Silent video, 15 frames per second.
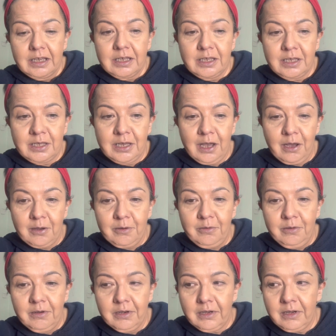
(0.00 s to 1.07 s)
So
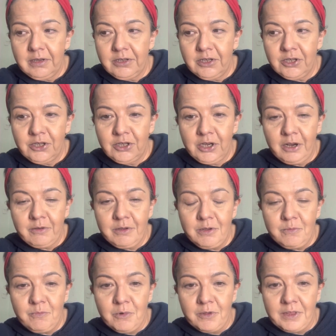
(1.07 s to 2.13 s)
I'll just show
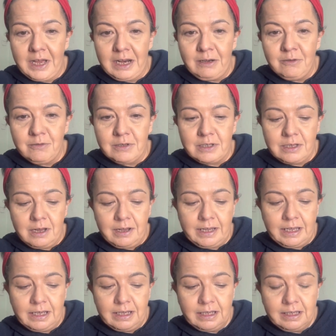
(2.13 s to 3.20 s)
you what that looks like.